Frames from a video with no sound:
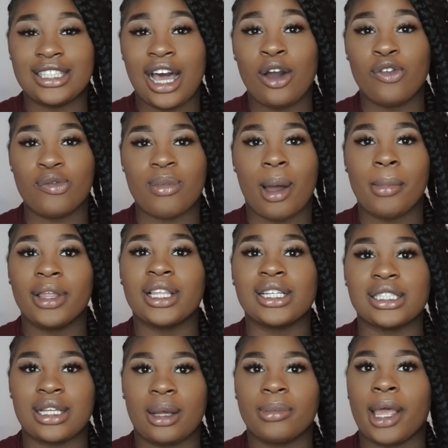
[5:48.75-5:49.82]
towel from my mother,
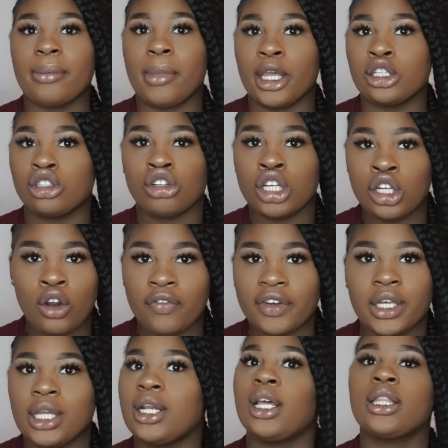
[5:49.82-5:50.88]
because I'm like making sure he don't
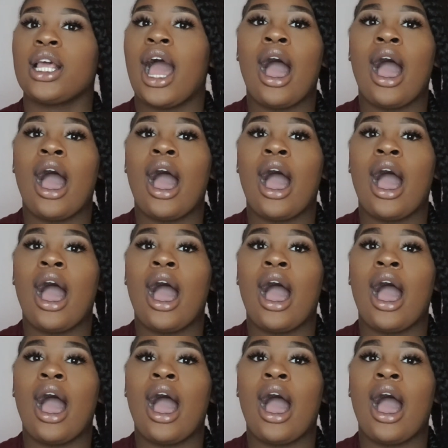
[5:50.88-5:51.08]
forget nothing.